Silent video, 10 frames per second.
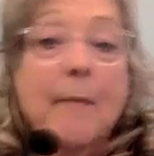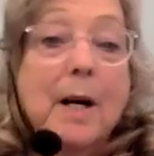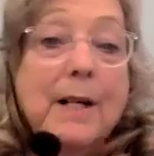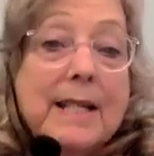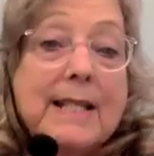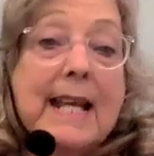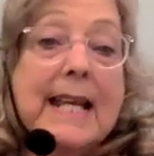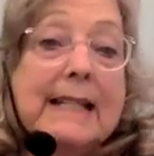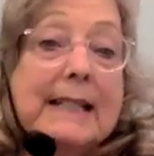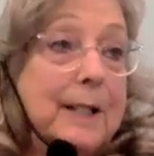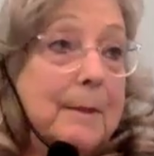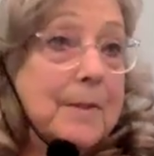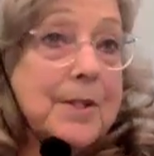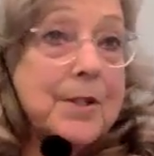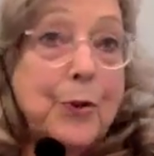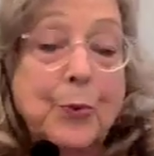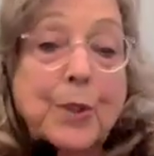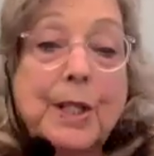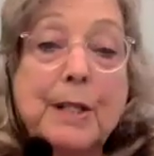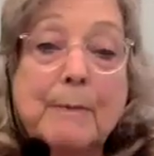among its 8 limbs, the
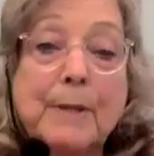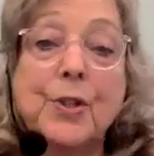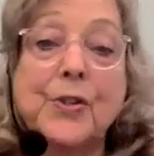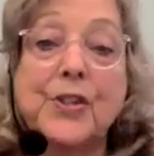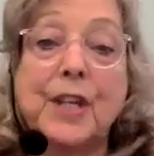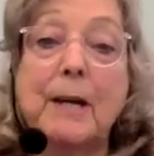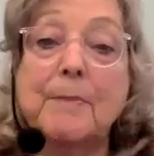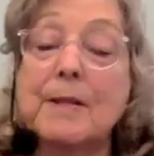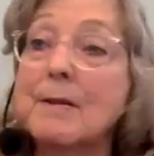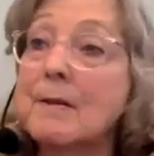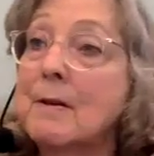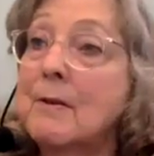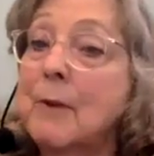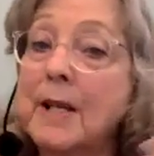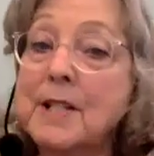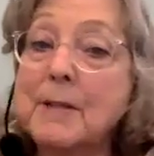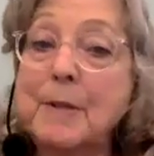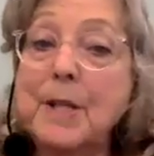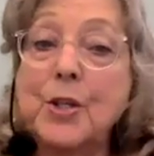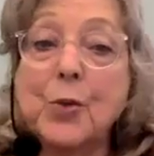3 middle steps, right
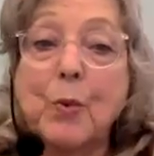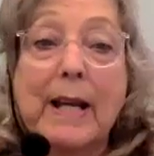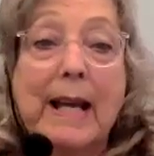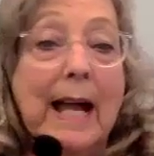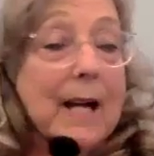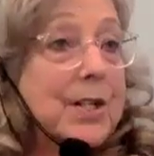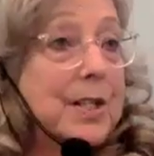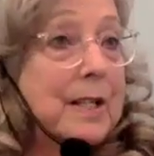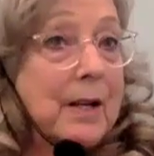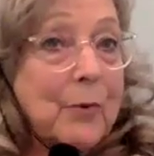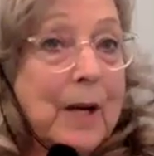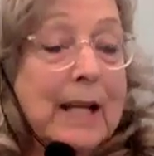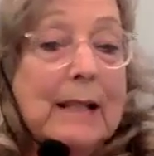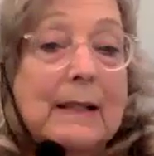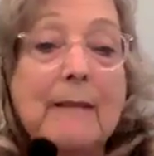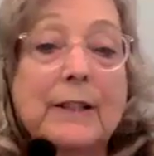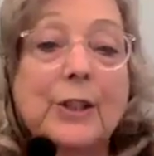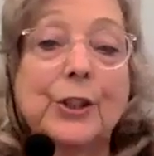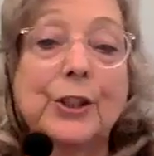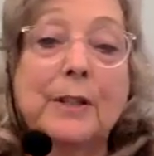speech, right action, and right
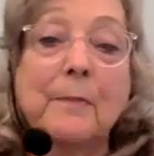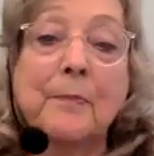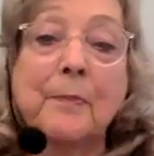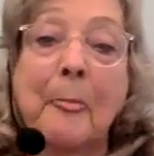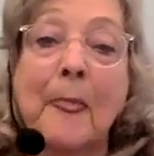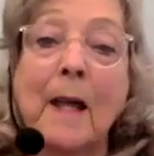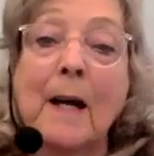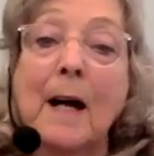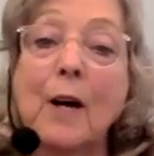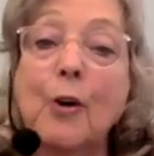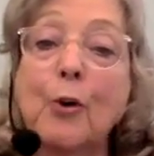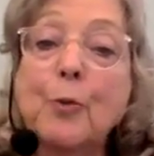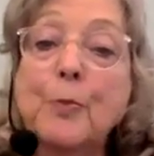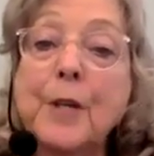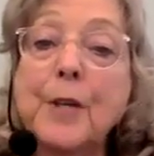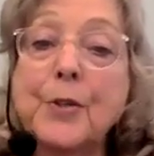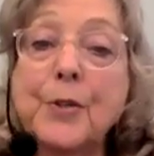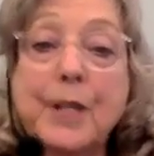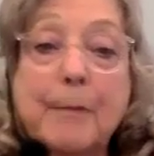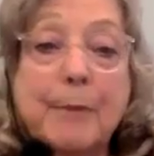livelihood, are grouped
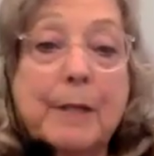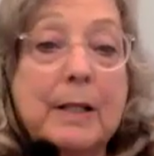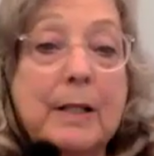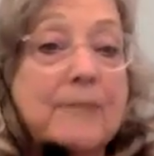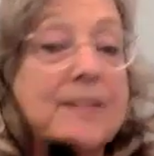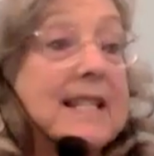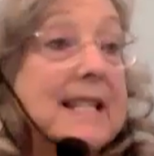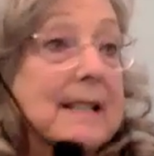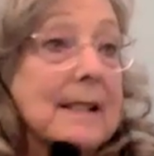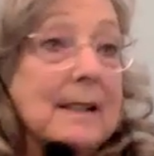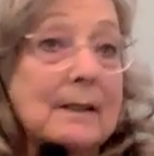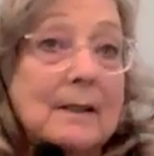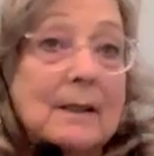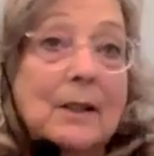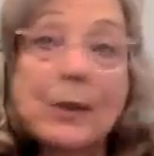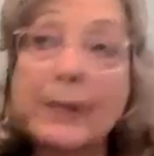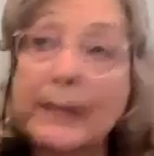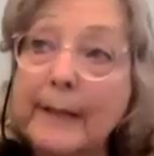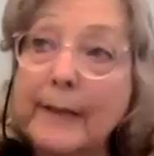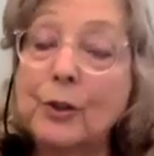under the umbrella of Sīla, or
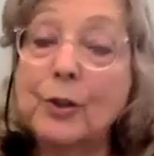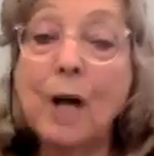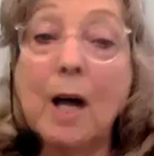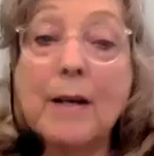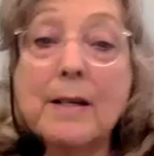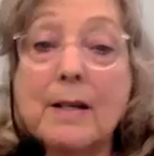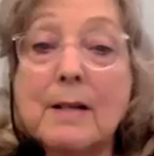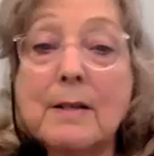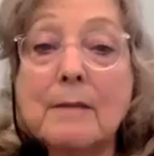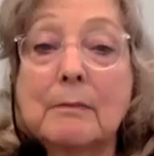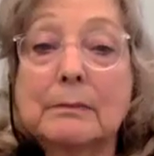ethical conduct.